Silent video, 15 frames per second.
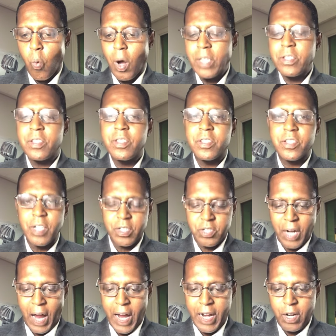One
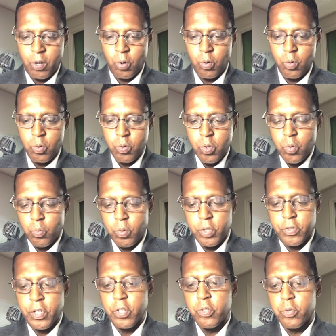such angle
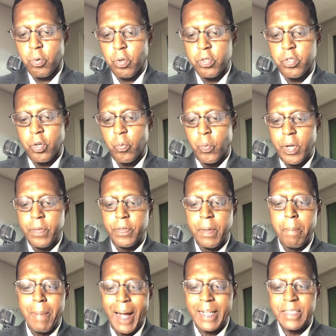was in Georgia
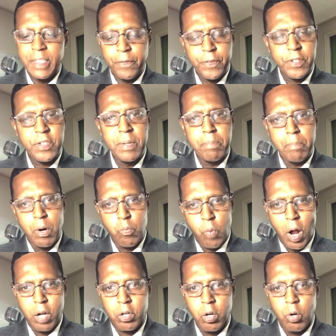when the magnificent
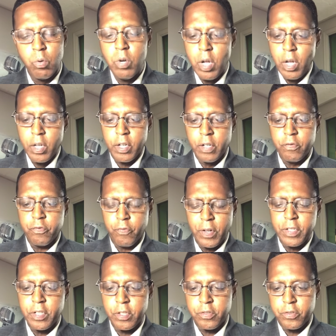Morocco
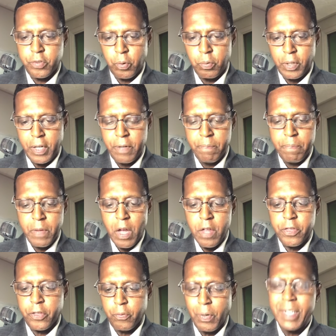confronted Solie,
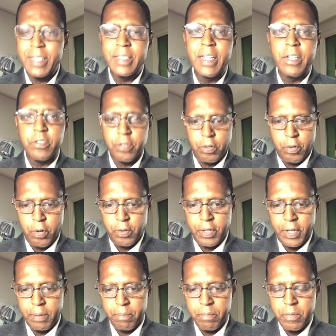threatening to hurt
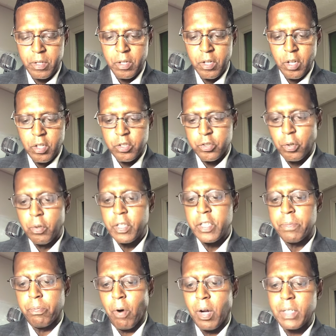him.
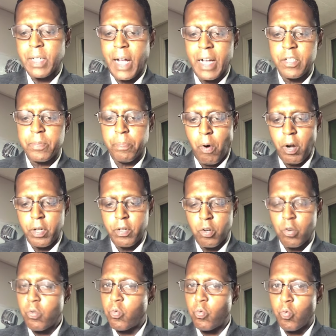Solie's broadcast
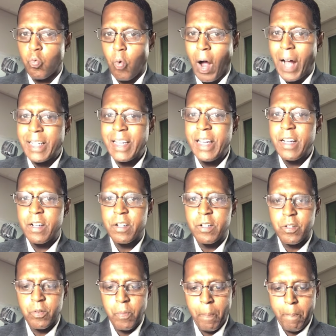partner, Roddy
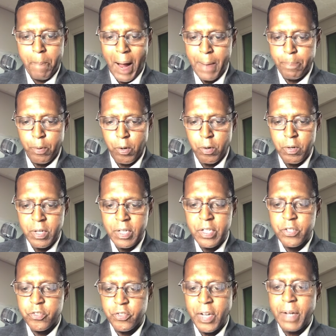Piper,
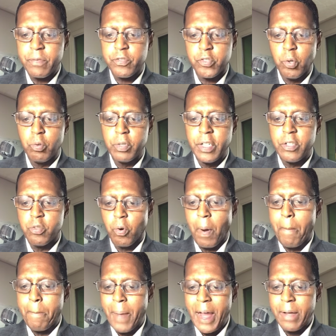saved Solie
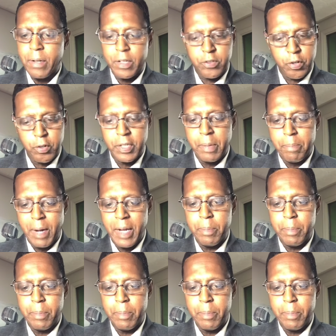during turning